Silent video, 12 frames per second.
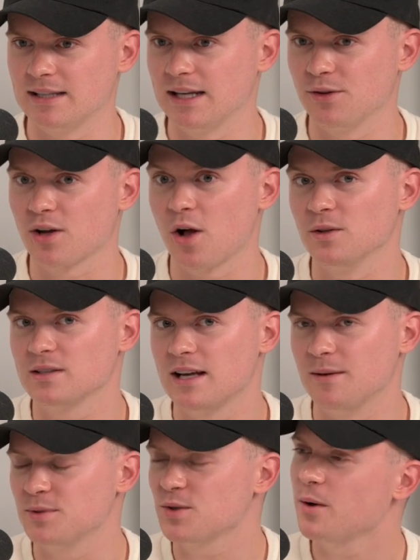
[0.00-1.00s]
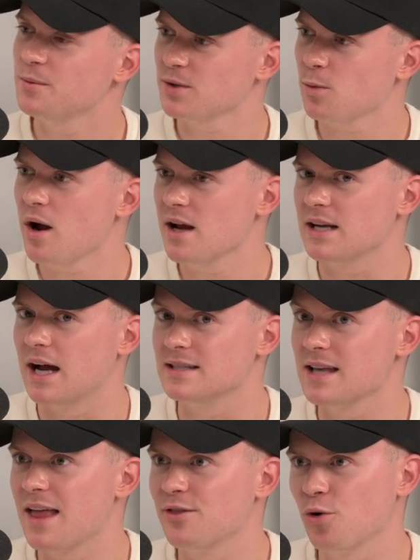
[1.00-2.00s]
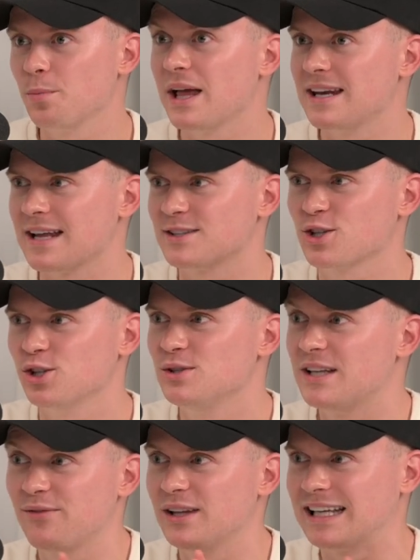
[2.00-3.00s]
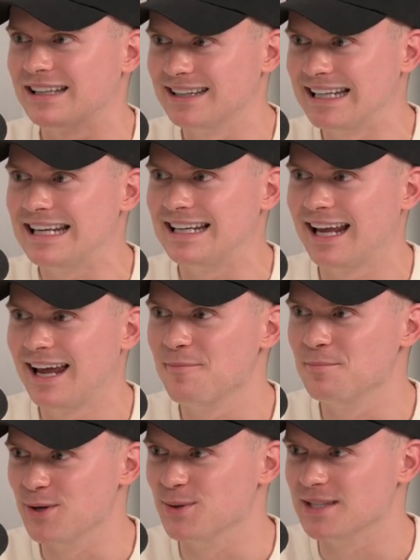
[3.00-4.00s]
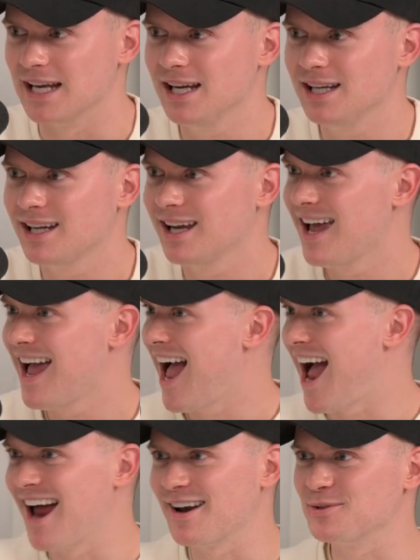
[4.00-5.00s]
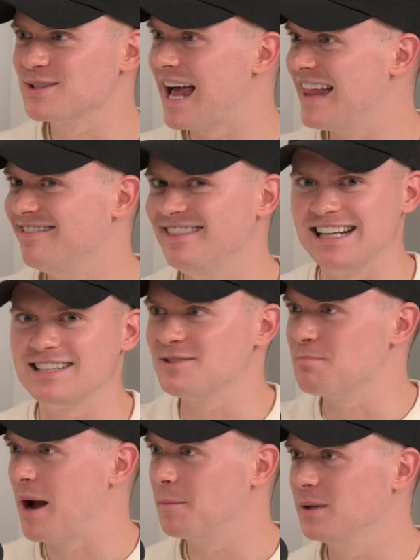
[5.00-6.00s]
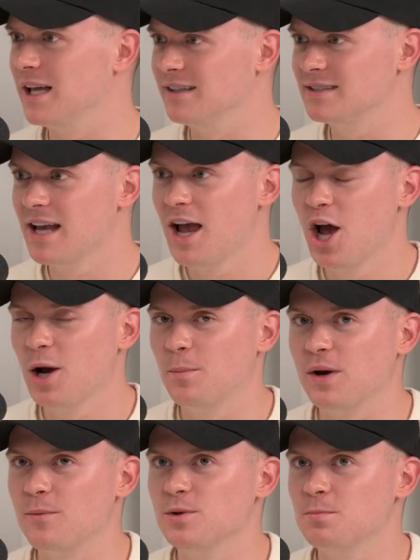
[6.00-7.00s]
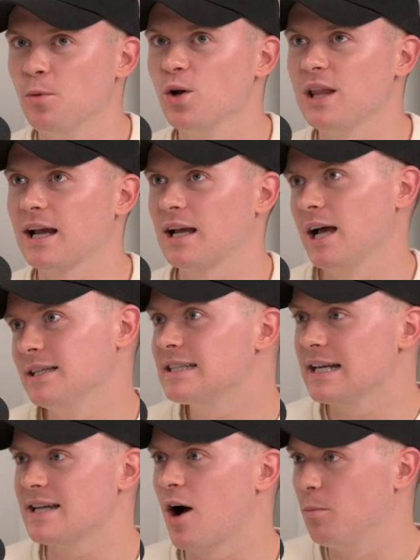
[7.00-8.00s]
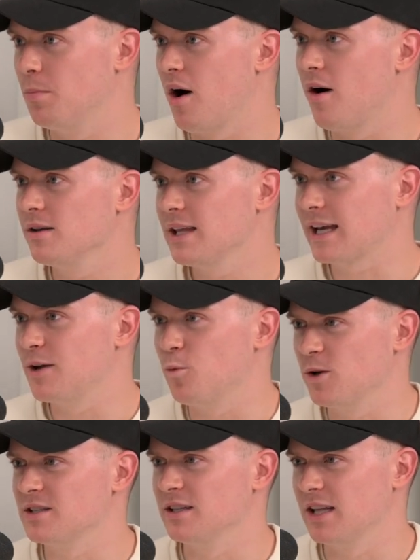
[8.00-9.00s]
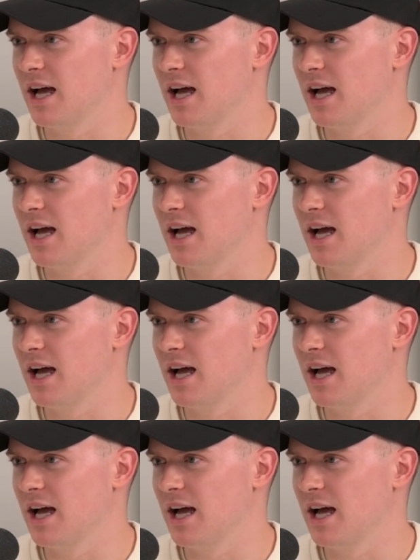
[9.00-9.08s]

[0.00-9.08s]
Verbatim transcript: near the coliseum so it was quite nice and they were playing exclusively glee music and i was like this is my place but it was more like a sit down bar. Like it wasn't